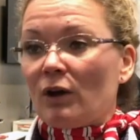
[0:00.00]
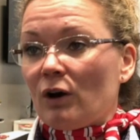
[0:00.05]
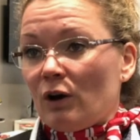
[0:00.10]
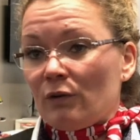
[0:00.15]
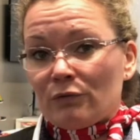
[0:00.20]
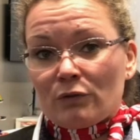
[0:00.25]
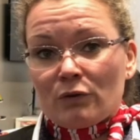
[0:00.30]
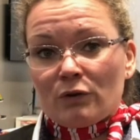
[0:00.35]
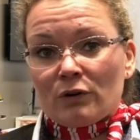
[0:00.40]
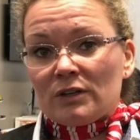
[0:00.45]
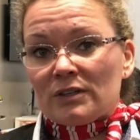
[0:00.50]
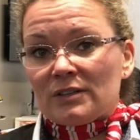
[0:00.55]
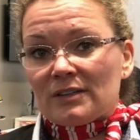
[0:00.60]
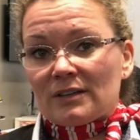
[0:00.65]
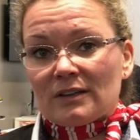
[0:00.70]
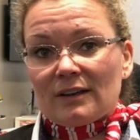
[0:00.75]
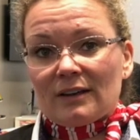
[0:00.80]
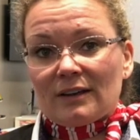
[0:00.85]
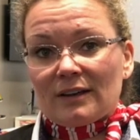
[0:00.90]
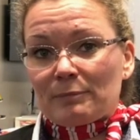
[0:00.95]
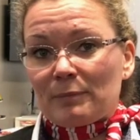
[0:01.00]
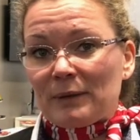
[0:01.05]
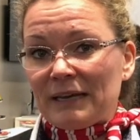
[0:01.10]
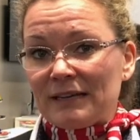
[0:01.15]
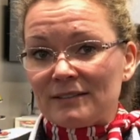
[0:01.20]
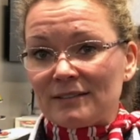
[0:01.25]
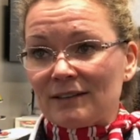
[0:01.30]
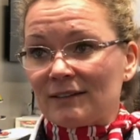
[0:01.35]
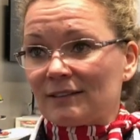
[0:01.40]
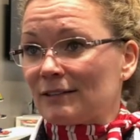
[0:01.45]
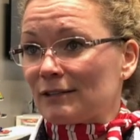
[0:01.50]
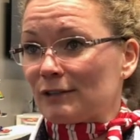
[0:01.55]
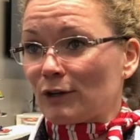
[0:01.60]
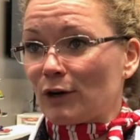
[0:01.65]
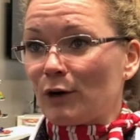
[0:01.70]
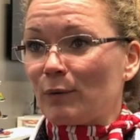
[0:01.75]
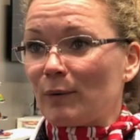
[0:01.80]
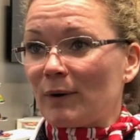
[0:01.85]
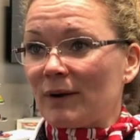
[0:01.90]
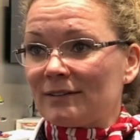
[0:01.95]
Of course, plastics is
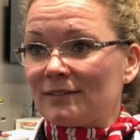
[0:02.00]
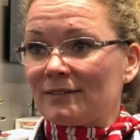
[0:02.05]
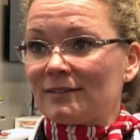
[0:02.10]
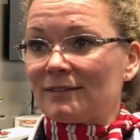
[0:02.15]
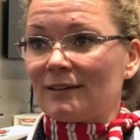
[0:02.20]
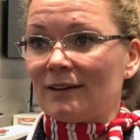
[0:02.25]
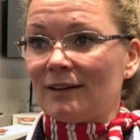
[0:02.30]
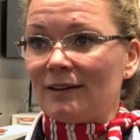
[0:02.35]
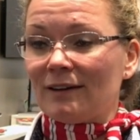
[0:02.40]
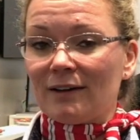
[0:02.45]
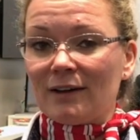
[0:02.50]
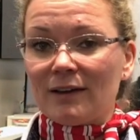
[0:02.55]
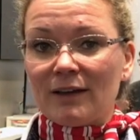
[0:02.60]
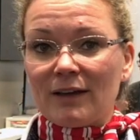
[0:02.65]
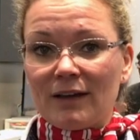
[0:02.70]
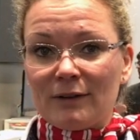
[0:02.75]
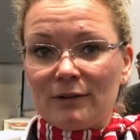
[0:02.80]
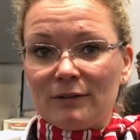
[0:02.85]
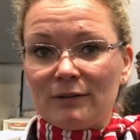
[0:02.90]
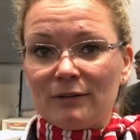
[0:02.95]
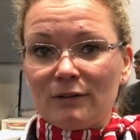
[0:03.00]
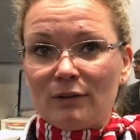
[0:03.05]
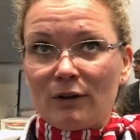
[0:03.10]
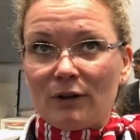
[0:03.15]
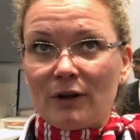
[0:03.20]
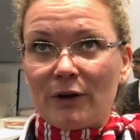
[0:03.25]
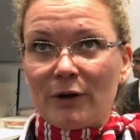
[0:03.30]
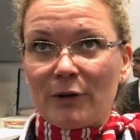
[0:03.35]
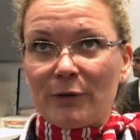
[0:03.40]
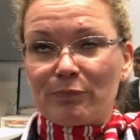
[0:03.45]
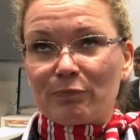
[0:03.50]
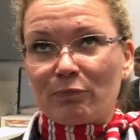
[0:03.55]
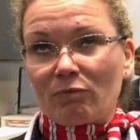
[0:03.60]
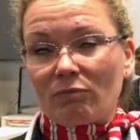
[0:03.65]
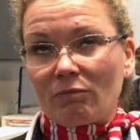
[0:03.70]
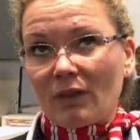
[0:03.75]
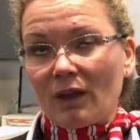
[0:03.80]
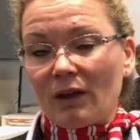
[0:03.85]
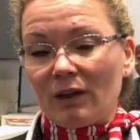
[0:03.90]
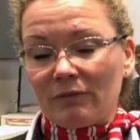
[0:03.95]
always uh, an,
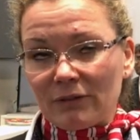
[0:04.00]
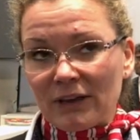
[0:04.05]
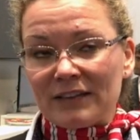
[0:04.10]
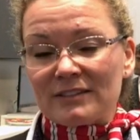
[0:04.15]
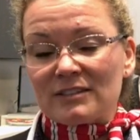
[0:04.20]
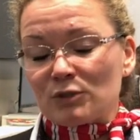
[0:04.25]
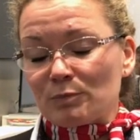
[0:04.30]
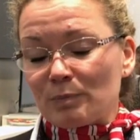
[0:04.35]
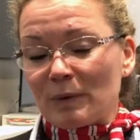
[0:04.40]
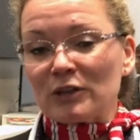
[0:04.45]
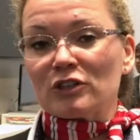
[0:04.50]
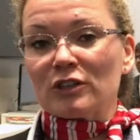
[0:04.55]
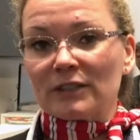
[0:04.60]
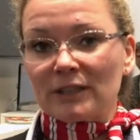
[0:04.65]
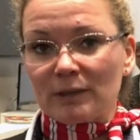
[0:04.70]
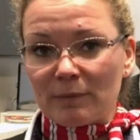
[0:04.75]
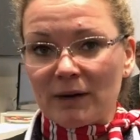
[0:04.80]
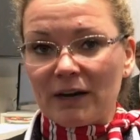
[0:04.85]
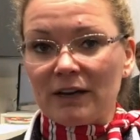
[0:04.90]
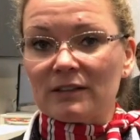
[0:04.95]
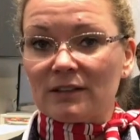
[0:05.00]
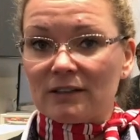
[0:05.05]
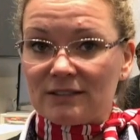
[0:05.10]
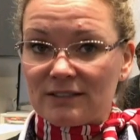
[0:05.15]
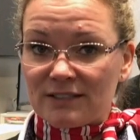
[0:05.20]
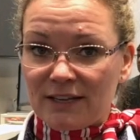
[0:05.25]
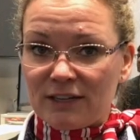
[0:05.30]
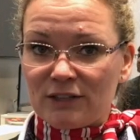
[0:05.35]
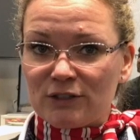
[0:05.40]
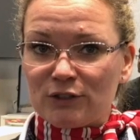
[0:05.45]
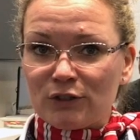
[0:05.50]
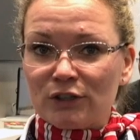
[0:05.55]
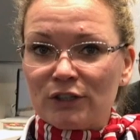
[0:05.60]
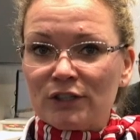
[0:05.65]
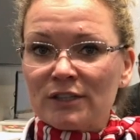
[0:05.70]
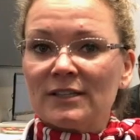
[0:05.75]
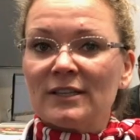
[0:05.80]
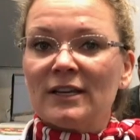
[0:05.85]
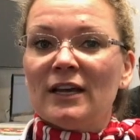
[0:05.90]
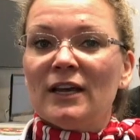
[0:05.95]
it has a special demand in
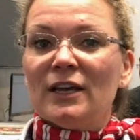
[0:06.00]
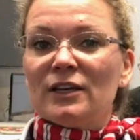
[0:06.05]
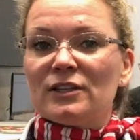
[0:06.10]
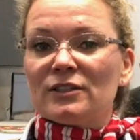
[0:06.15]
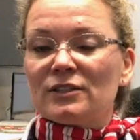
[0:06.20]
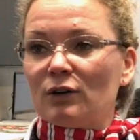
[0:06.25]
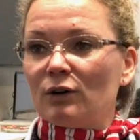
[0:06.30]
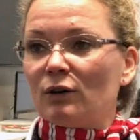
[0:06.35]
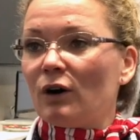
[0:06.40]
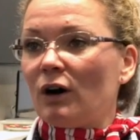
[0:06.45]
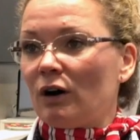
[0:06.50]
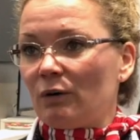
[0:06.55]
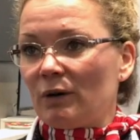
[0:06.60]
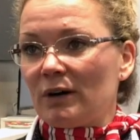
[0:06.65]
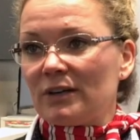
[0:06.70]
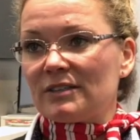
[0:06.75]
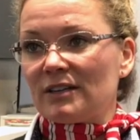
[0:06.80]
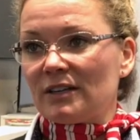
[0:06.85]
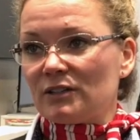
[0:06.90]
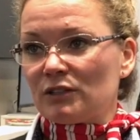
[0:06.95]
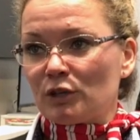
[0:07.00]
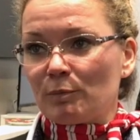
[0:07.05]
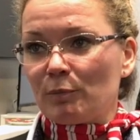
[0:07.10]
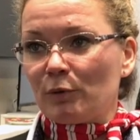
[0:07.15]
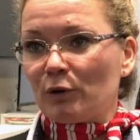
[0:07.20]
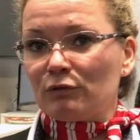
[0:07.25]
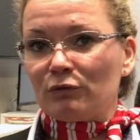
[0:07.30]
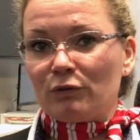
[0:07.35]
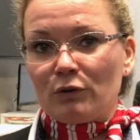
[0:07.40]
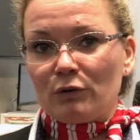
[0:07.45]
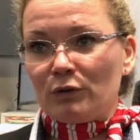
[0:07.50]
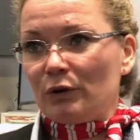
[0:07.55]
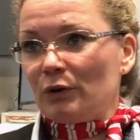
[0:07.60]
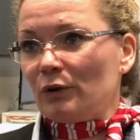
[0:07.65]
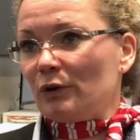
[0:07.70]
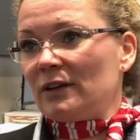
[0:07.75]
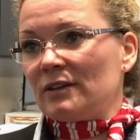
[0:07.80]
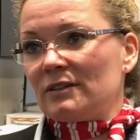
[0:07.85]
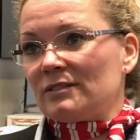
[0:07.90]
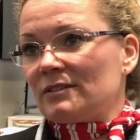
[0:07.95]
sensors, so our sensor portfolio
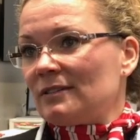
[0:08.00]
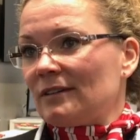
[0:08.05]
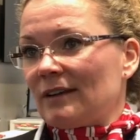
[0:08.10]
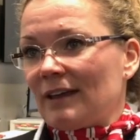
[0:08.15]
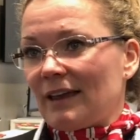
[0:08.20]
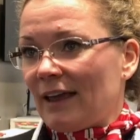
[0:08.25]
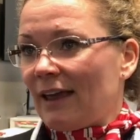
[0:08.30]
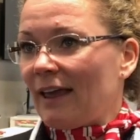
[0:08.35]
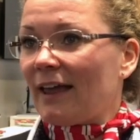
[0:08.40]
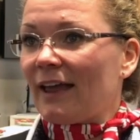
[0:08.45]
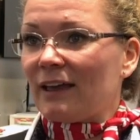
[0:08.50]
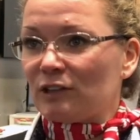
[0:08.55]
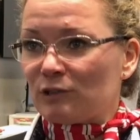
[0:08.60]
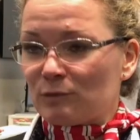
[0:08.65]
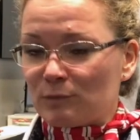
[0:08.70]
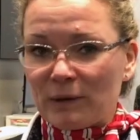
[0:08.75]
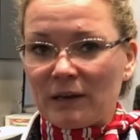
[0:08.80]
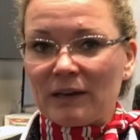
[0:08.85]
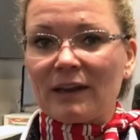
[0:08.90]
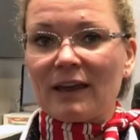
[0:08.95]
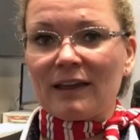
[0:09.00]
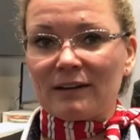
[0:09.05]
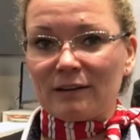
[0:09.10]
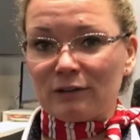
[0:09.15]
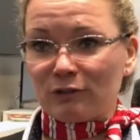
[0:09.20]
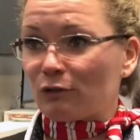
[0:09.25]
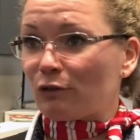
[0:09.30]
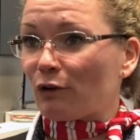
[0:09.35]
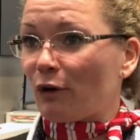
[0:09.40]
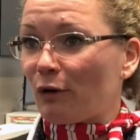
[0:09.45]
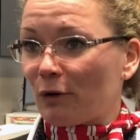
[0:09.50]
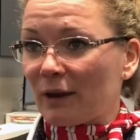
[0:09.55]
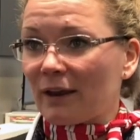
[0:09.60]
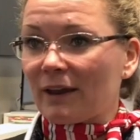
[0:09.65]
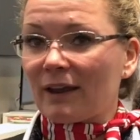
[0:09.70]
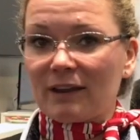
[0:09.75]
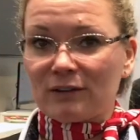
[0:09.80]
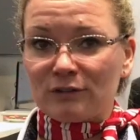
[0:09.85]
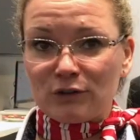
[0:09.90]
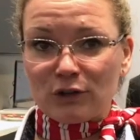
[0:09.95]
is as big and is
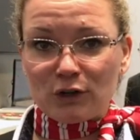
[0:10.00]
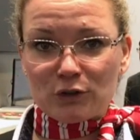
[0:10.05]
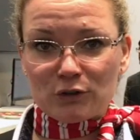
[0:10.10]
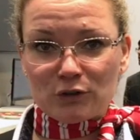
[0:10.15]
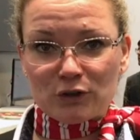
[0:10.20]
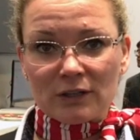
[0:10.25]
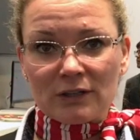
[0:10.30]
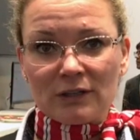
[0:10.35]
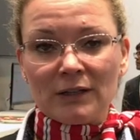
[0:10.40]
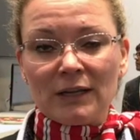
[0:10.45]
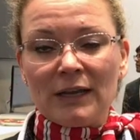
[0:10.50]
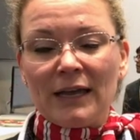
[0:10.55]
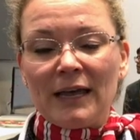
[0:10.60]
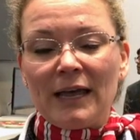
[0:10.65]
growing as usual.